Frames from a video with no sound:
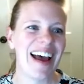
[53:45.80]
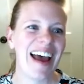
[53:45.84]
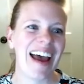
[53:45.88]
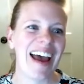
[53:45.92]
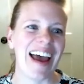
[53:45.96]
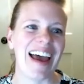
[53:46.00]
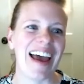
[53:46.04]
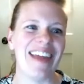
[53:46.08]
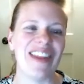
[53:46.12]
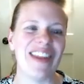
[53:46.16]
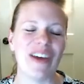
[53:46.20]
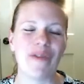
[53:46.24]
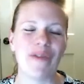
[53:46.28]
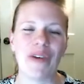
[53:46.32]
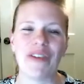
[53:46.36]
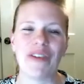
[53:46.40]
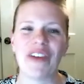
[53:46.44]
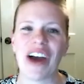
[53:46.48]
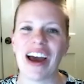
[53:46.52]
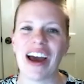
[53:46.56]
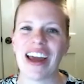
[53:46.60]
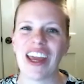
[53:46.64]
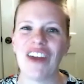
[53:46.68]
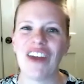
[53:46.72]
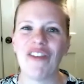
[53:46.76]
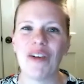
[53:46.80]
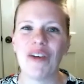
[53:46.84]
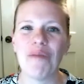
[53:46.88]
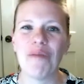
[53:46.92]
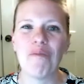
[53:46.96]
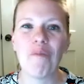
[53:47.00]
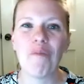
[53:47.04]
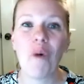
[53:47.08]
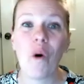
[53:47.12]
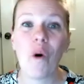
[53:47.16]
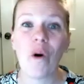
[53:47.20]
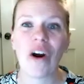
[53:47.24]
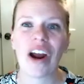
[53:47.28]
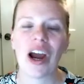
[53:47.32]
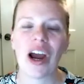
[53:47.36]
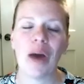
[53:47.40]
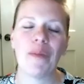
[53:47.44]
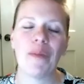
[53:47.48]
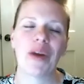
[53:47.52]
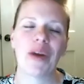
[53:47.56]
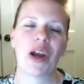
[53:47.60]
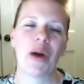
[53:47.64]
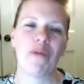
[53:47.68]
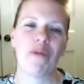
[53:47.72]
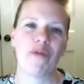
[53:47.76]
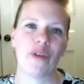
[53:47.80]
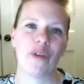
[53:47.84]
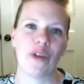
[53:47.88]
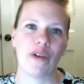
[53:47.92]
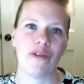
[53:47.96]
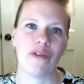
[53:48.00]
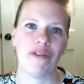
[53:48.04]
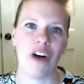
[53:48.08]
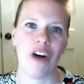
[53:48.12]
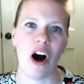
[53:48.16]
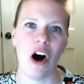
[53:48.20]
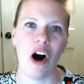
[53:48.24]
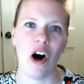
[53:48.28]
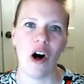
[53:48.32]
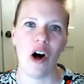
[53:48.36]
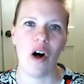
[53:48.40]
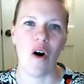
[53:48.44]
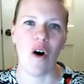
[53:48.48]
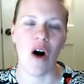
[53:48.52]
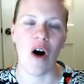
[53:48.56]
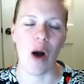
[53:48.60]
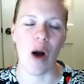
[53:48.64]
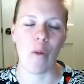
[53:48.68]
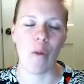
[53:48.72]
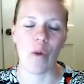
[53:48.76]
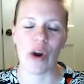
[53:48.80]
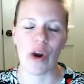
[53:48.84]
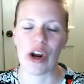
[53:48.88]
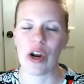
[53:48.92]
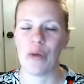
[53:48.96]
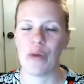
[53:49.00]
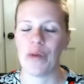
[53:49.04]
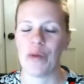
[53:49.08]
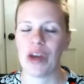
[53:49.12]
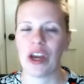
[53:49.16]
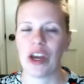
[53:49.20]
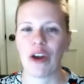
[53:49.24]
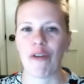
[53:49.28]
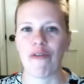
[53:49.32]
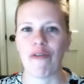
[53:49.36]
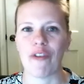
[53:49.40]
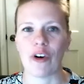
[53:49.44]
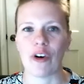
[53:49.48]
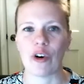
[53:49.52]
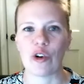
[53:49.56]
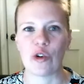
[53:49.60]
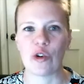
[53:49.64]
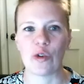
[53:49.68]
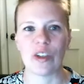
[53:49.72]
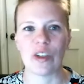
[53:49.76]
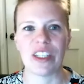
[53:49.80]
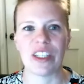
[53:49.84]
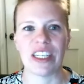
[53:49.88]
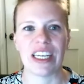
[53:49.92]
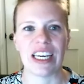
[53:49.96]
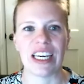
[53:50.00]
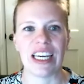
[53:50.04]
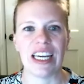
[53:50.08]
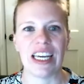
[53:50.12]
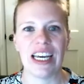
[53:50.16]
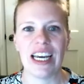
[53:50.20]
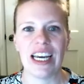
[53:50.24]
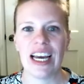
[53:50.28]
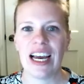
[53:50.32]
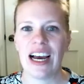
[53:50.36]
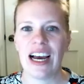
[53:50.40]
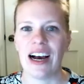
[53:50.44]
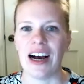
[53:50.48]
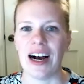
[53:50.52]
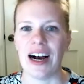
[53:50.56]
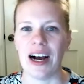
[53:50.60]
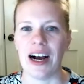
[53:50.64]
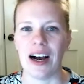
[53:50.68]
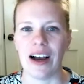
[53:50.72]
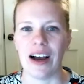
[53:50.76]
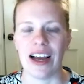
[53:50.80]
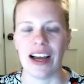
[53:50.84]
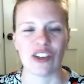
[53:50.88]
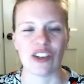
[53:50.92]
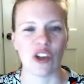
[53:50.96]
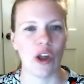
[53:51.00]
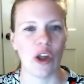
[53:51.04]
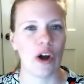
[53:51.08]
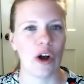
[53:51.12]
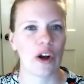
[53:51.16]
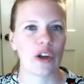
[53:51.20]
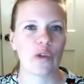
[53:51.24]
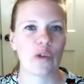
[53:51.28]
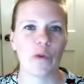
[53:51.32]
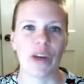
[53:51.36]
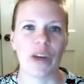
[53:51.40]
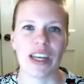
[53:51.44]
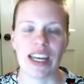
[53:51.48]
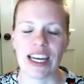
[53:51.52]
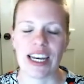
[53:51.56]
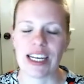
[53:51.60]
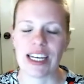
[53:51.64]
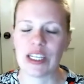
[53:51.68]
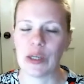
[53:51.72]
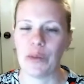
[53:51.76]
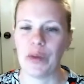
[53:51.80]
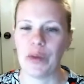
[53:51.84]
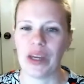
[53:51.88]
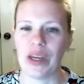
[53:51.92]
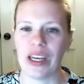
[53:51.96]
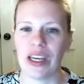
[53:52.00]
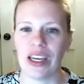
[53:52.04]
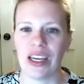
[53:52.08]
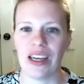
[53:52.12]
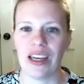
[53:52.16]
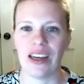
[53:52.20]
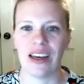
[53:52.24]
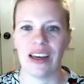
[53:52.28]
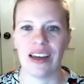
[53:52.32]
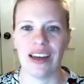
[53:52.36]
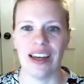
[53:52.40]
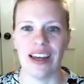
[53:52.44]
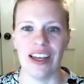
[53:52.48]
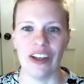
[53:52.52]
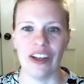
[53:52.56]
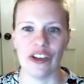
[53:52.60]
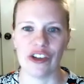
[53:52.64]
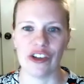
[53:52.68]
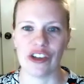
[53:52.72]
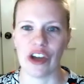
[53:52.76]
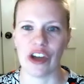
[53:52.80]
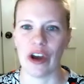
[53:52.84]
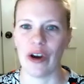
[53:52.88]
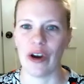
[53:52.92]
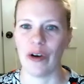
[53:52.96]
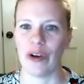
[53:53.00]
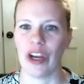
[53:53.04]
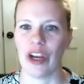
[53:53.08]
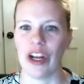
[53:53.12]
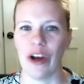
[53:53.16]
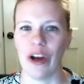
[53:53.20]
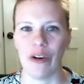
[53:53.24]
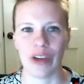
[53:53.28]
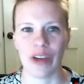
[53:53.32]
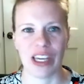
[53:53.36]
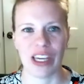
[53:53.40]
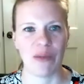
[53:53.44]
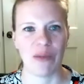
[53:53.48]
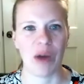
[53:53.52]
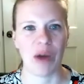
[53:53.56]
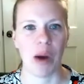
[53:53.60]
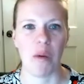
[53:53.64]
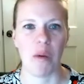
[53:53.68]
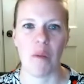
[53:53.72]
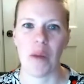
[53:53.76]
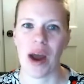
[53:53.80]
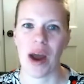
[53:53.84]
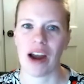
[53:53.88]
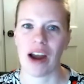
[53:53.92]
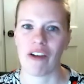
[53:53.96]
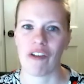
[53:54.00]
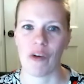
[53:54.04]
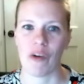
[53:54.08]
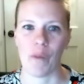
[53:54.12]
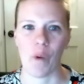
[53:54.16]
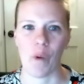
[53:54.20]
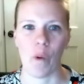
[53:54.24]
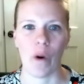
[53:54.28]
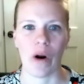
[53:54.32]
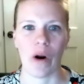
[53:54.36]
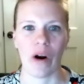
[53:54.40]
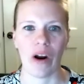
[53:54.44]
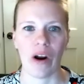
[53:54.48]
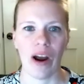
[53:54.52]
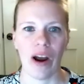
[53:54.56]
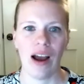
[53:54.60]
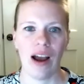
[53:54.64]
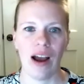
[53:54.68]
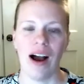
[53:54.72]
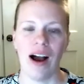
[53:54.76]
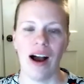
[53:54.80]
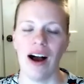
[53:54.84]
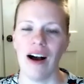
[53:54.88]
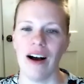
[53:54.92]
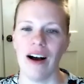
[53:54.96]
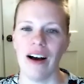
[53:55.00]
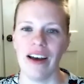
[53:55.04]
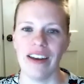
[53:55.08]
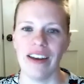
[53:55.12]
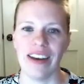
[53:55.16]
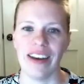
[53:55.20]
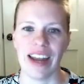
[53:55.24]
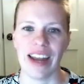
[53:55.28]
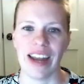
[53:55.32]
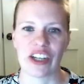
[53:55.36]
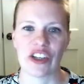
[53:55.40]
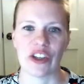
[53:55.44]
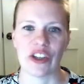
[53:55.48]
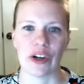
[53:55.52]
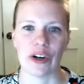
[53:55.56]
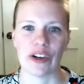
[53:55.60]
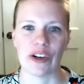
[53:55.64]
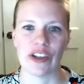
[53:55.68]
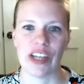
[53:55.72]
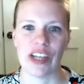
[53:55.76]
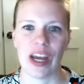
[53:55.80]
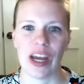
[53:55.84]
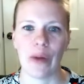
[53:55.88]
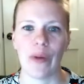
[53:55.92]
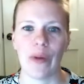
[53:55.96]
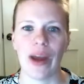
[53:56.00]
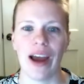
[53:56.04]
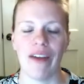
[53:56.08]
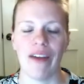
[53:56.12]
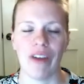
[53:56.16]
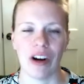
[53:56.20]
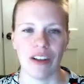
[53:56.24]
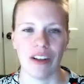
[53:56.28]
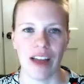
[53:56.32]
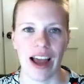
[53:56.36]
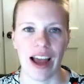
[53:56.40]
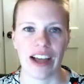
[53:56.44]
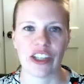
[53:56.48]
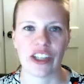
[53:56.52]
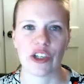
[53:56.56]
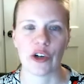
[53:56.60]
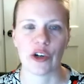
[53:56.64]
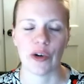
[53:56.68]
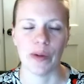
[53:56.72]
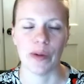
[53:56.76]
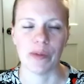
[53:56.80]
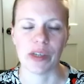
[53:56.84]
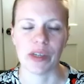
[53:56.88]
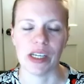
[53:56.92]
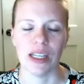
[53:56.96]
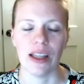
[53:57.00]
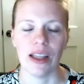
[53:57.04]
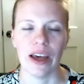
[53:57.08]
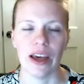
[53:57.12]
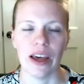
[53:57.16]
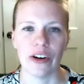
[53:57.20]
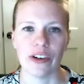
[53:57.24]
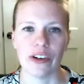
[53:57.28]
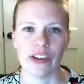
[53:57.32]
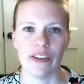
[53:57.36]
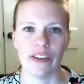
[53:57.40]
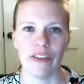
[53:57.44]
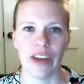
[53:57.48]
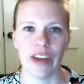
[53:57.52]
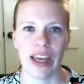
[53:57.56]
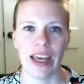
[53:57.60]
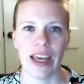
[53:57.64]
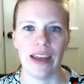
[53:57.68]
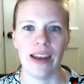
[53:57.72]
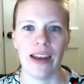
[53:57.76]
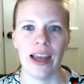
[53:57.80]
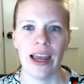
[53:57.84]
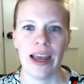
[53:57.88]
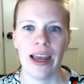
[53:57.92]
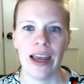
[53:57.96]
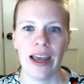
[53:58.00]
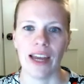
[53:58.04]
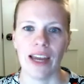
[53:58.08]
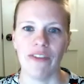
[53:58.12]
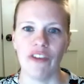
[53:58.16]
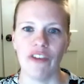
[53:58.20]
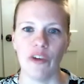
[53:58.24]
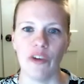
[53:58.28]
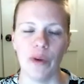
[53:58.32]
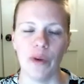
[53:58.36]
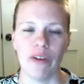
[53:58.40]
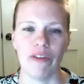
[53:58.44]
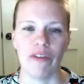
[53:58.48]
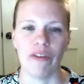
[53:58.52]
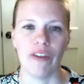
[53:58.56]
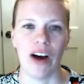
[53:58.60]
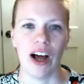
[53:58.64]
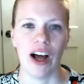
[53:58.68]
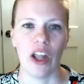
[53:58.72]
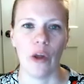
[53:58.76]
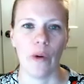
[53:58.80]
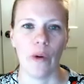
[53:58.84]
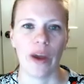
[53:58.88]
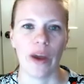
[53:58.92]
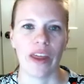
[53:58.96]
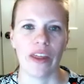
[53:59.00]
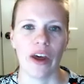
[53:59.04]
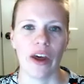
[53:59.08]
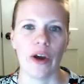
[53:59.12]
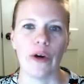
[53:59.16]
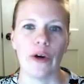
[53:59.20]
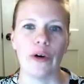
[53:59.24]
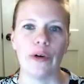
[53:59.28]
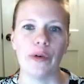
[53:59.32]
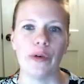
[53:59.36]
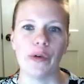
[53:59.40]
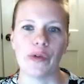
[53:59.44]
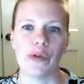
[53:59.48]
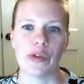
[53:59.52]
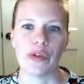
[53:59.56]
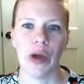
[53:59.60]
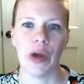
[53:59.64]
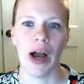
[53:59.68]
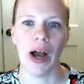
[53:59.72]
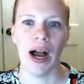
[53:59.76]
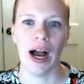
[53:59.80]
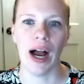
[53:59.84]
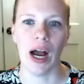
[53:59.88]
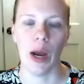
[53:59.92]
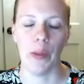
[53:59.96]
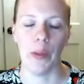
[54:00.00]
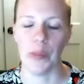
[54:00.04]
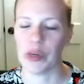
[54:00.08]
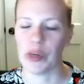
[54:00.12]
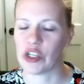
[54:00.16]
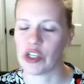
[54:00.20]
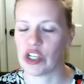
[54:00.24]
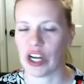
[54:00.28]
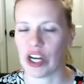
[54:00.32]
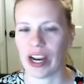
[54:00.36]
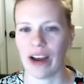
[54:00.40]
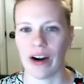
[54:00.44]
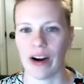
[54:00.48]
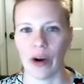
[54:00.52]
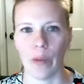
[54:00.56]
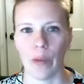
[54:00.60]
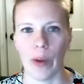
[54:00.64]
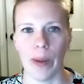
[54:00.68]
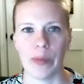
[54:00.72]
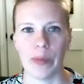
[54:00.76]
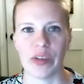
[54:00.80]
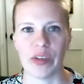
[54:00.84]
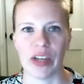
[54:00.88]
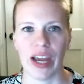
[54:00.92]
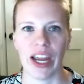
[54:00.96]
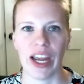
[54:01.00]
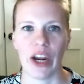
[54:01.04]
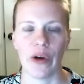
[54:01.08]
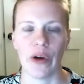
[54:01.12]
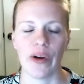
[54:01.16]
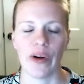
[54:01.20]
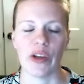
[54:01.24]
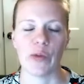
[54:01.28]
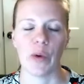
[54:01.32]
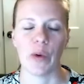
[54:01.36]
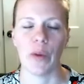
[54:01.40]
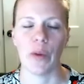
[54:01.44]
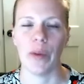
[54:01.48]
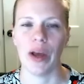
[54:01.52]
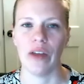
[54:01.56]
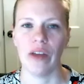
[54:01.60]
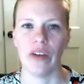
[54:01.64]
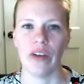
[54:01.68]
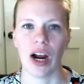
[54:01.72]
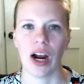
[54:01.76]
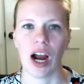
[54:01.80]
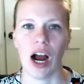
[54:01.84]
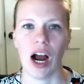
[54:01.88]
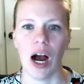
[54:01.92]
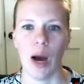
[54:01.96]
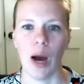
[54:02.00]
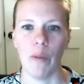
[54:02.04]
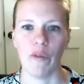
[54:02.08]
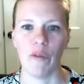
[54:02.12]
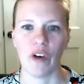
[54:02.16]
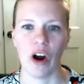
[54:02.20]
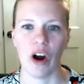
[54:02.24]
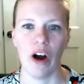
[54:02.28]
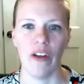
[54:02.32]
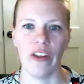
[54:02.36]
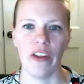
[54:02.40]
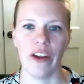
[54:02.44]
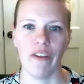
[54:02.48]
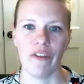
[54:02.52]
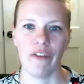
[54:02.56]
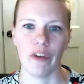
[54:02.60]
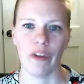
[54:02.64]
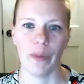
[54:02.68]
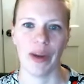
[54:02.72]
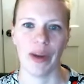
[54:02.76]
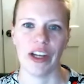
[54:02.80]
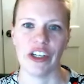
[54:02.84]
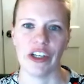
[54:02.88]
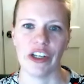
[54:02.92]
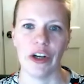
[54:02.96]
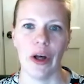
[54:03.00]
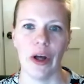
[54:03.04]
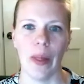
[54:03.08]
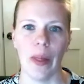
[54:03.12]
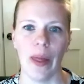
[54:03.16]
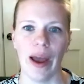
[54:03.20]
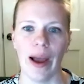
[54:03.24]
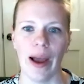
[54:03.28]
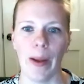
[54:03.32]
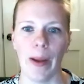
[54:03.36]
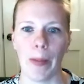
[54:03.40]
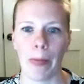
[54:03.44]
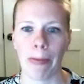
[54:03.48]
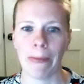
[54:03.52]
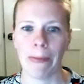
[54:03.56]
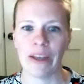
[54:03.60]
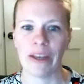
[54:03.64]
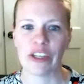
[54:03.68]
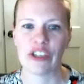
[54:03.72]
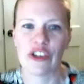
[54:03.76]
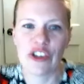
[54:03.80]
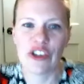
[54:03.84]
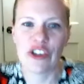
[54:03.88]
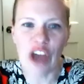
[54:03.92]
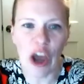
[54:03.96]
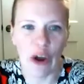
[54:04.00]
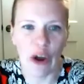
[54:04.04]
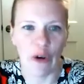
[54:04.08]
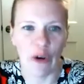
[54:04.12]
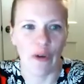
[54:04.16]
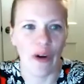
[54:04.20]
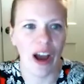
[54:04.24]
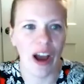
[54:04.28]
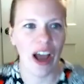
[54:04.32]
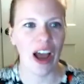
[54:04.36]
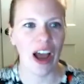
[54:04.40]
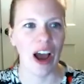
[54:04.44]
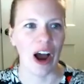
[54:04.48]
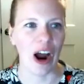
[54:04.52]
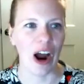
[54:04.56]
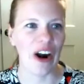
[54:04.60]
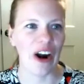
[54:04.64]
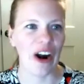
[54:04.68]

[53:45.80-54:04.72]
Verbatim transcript: and then we've got even more coming up for the fall. Um, we're going to be here virtually uh, as long as we need to be, and so you know, keep coming back for more. Uh, next Thursday, we have our last Crimson Letters event if you've been following those. Um, but check out our website, greensborobound.com, for all the information on that. So, all